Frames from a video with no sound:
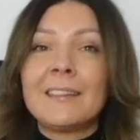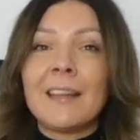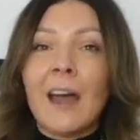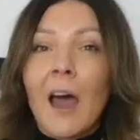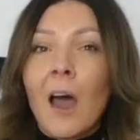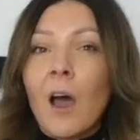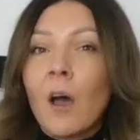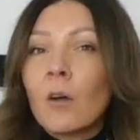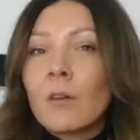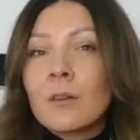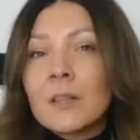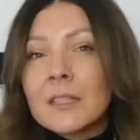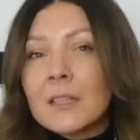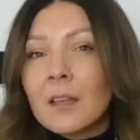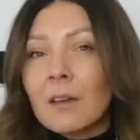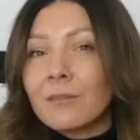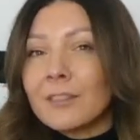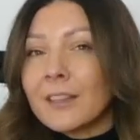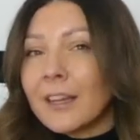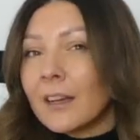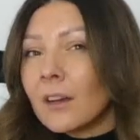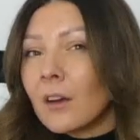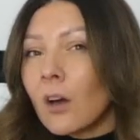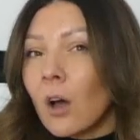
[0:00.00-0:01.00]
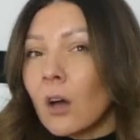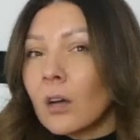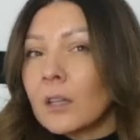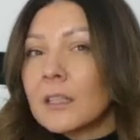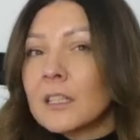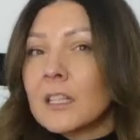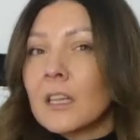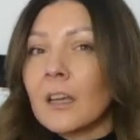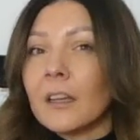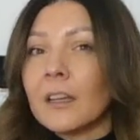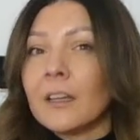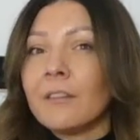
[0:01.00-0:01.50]
downs of the
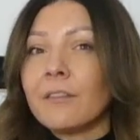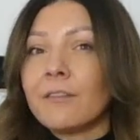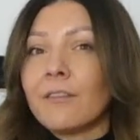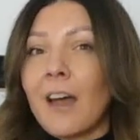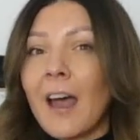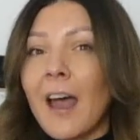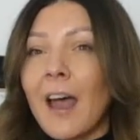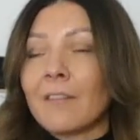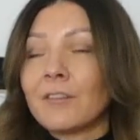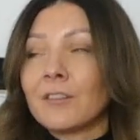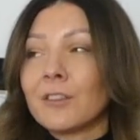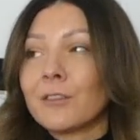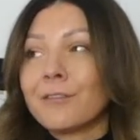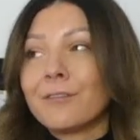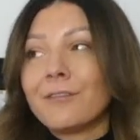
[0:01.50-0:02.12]
coach, if I have to